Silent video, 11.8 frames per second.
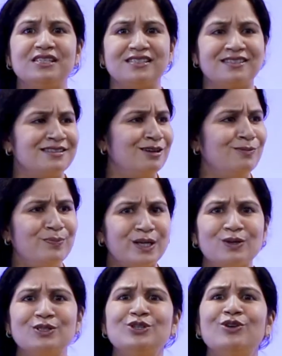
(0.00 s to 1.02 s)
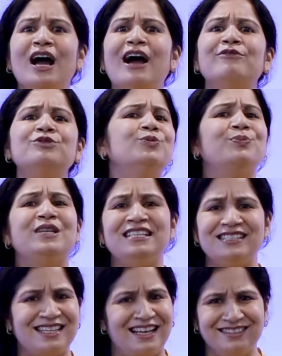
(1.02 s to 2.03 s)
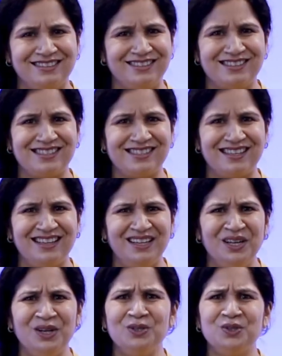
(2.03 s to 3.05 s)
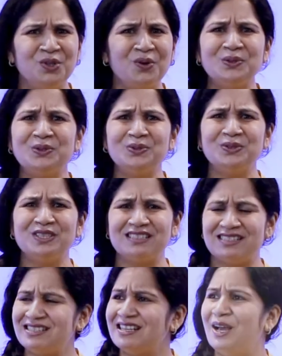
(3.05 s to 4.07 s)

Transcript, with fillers: this because you have to please others. Don't do this